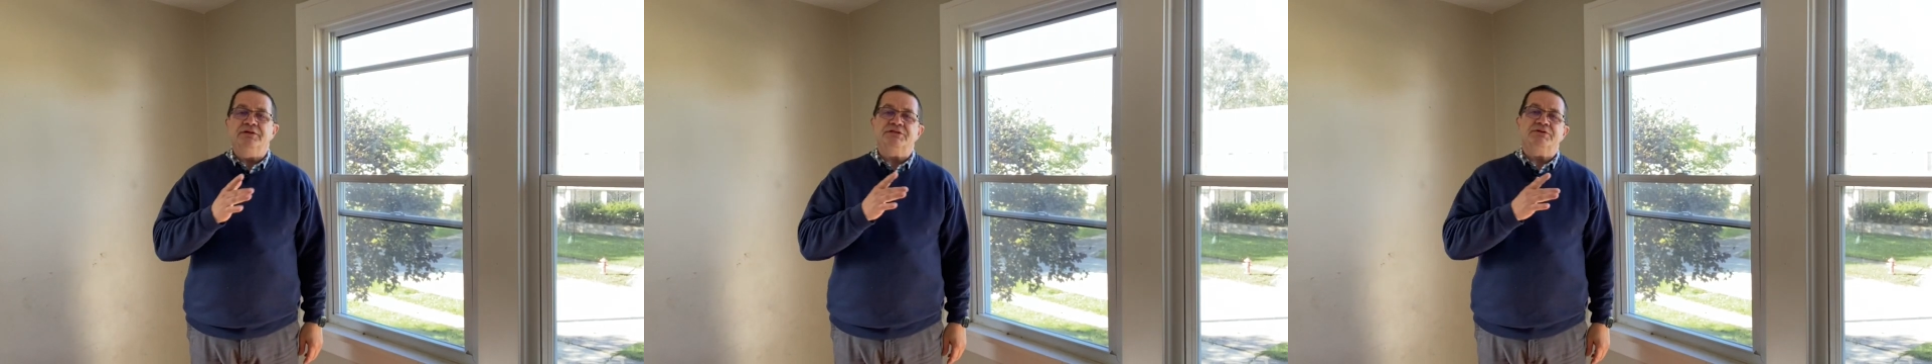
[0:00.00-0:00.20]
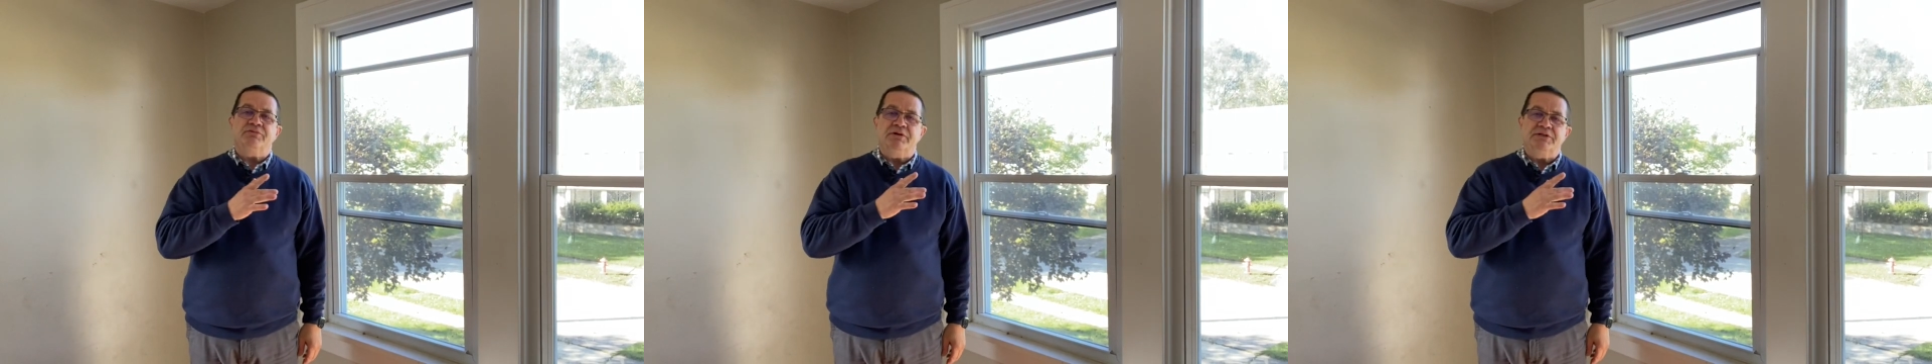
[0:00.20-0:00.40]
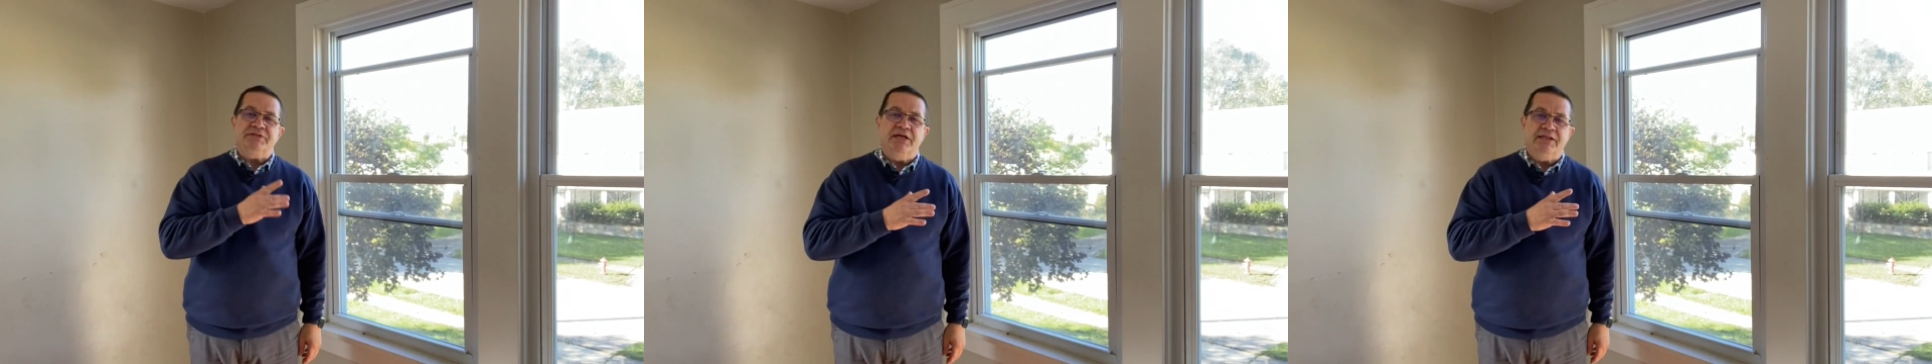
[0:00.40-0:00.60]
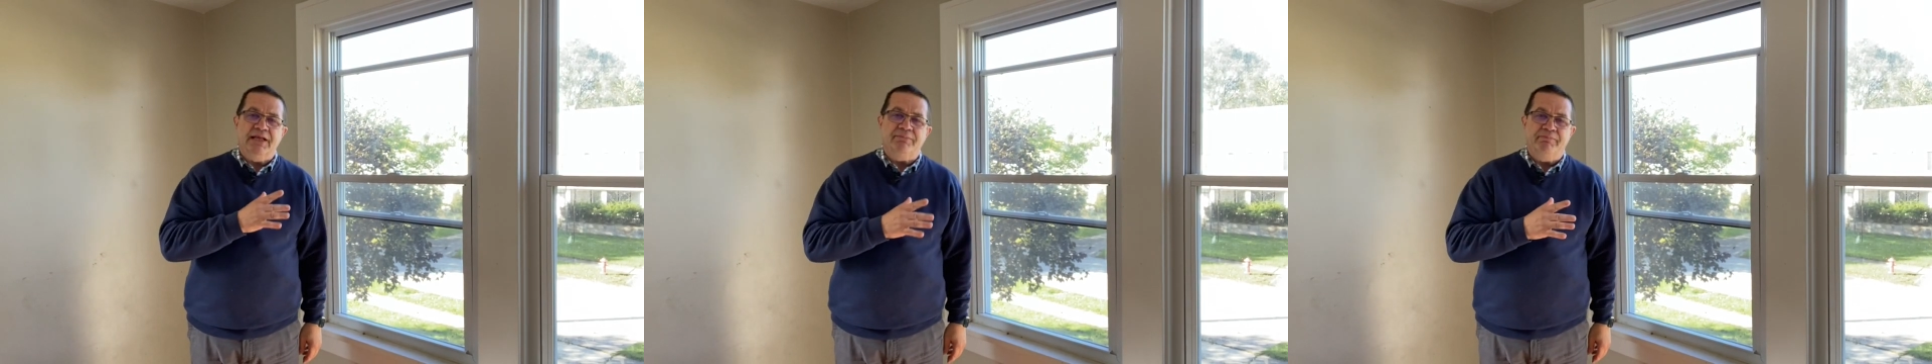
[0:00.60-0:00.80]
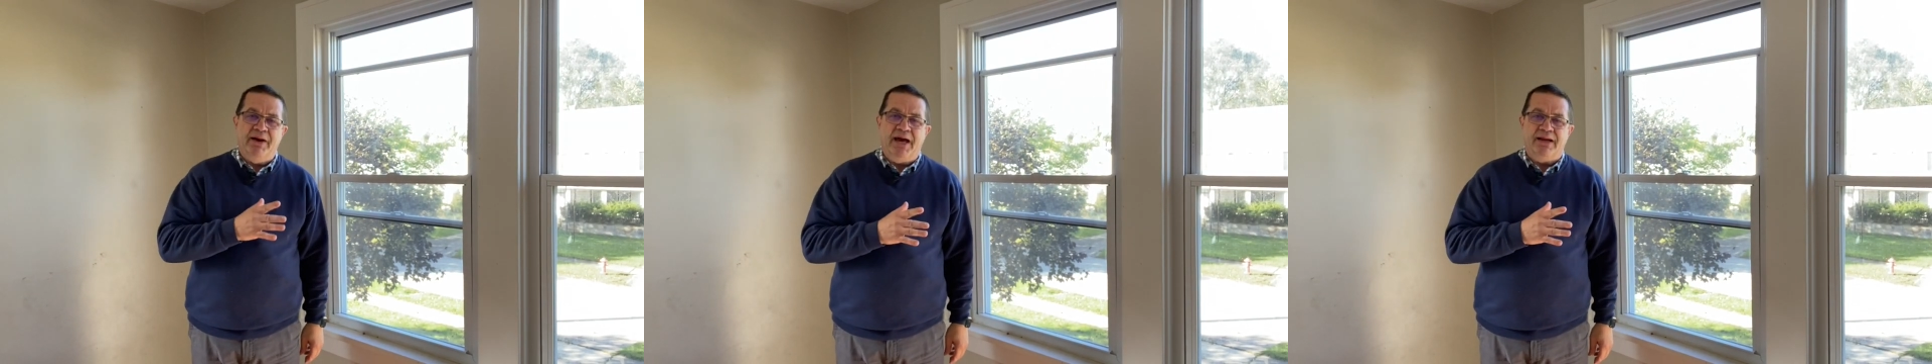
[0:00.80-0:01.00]
is I want to take
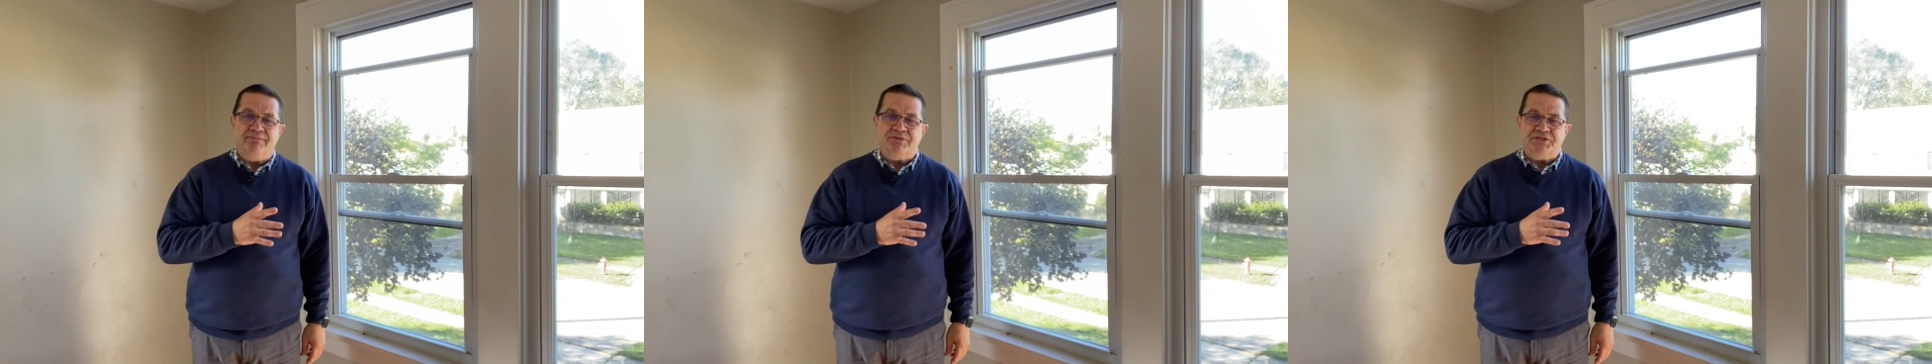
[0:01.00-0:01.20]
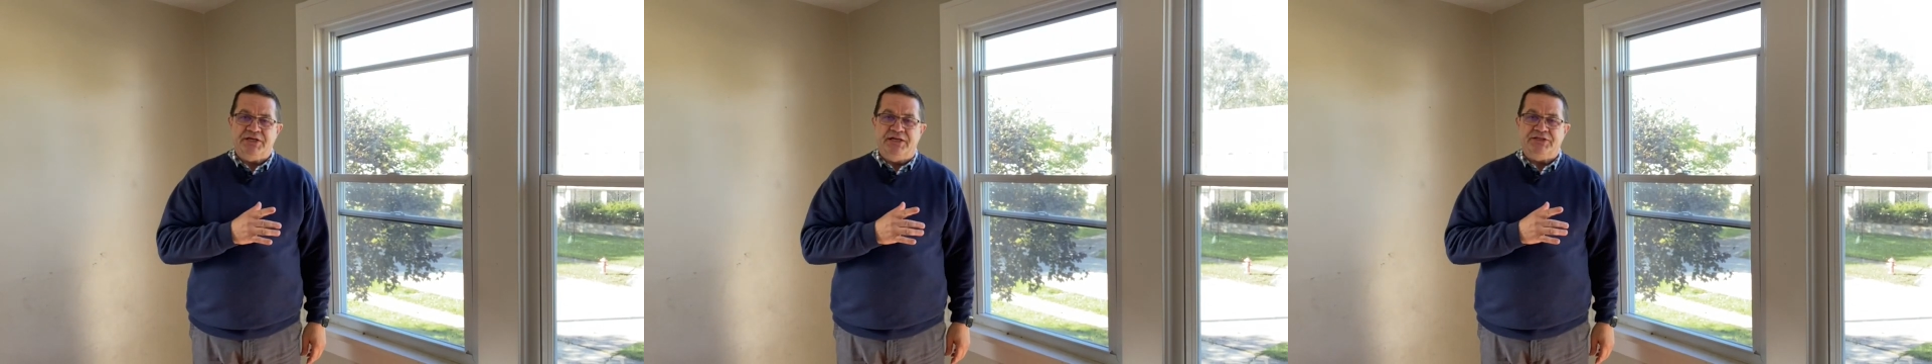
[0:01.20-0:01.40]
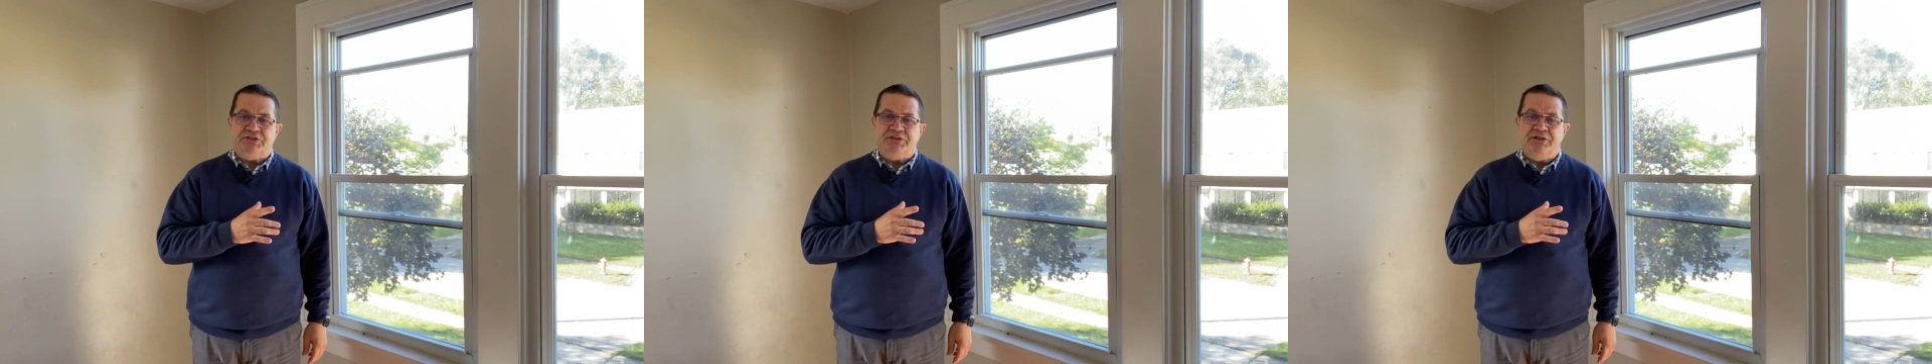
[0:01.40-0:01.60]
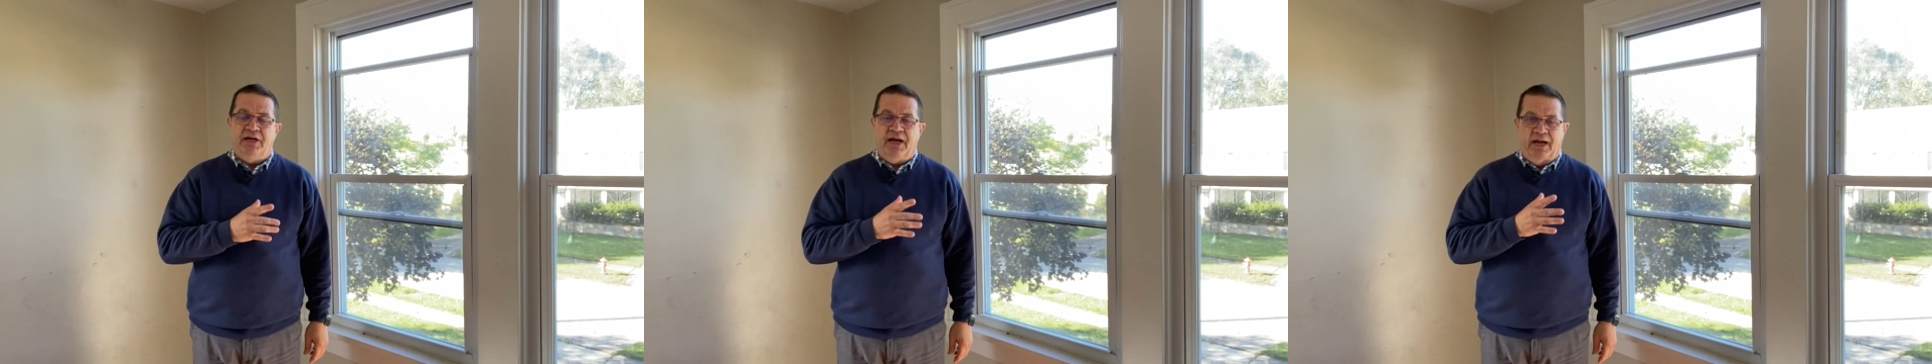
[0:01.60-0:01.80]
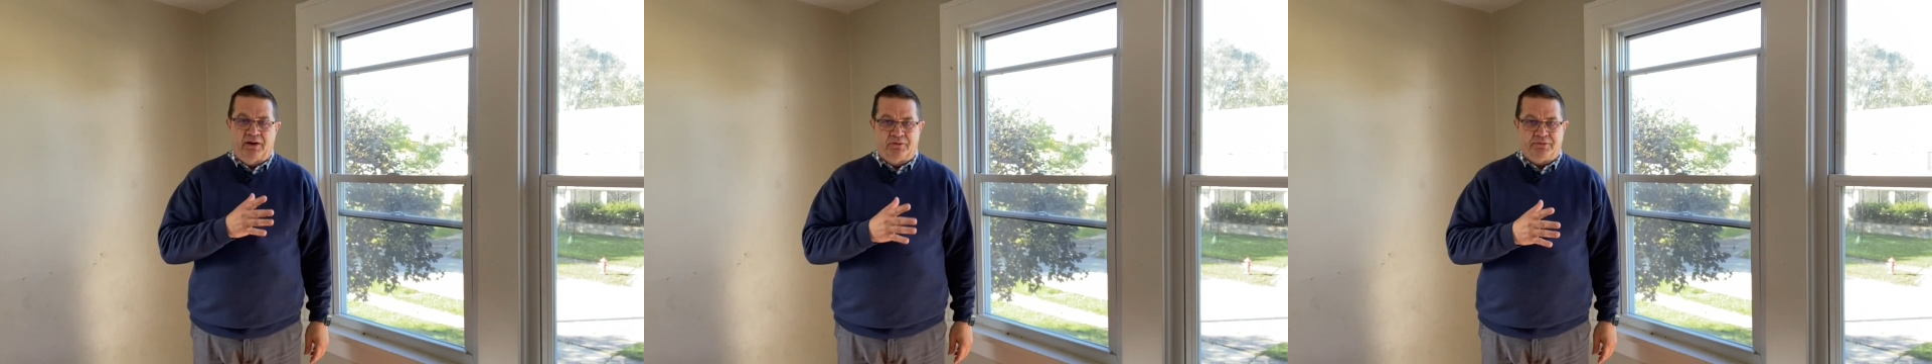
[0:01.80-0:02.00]
that bottom sash
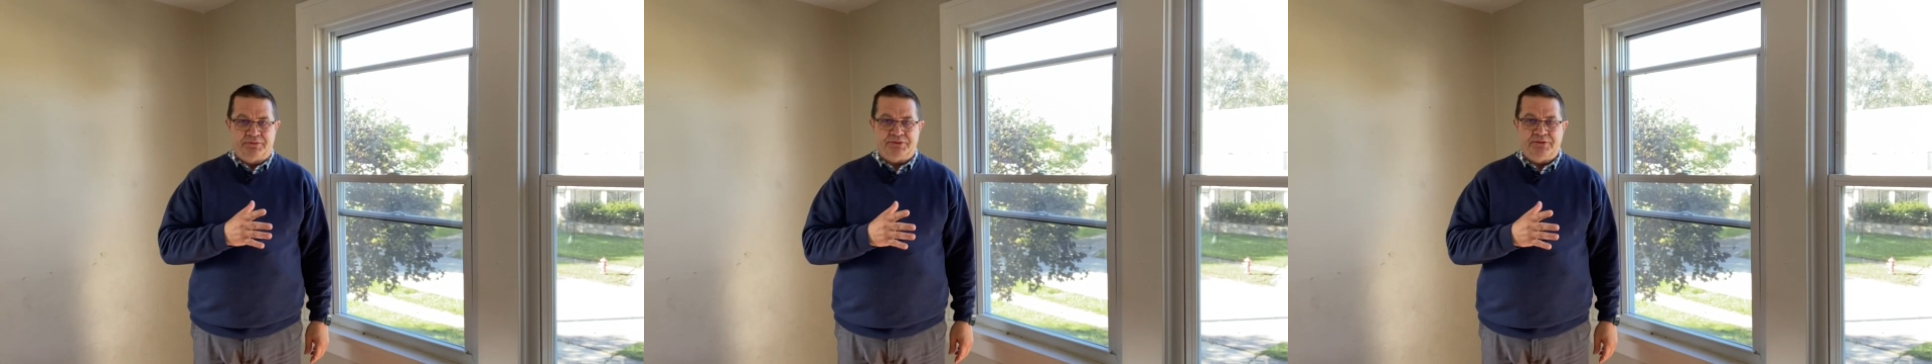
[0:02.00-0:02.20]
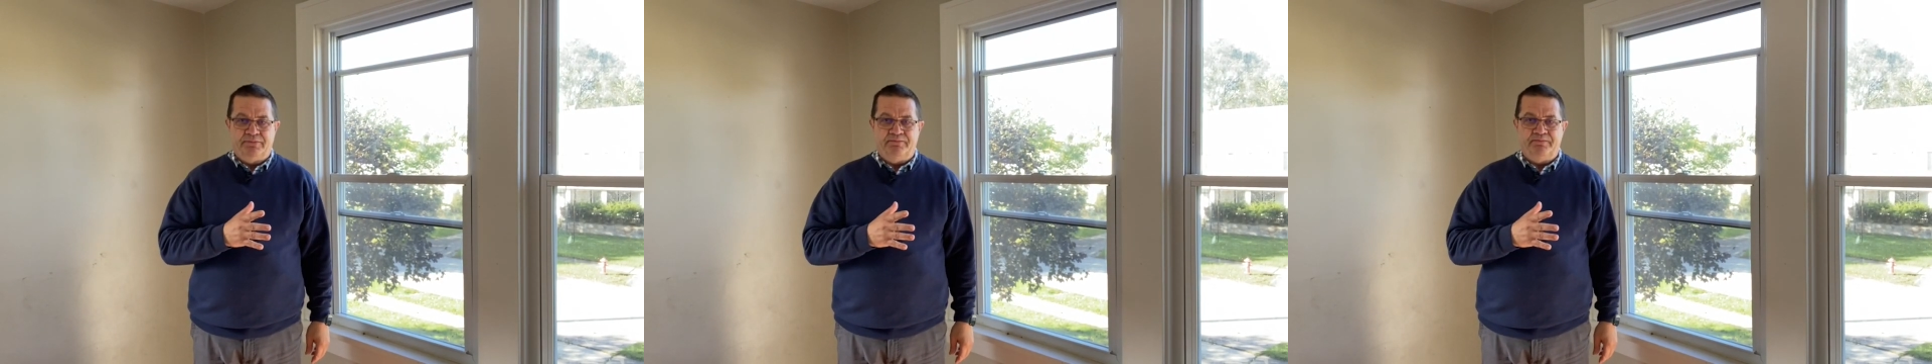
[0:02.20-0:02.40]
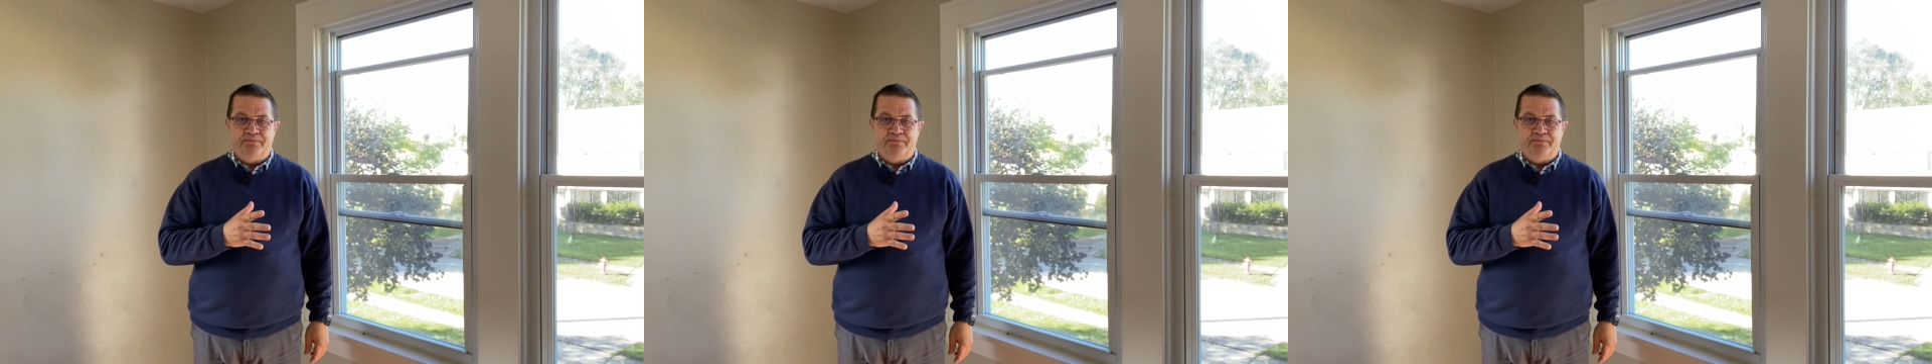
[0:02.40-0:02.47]
out,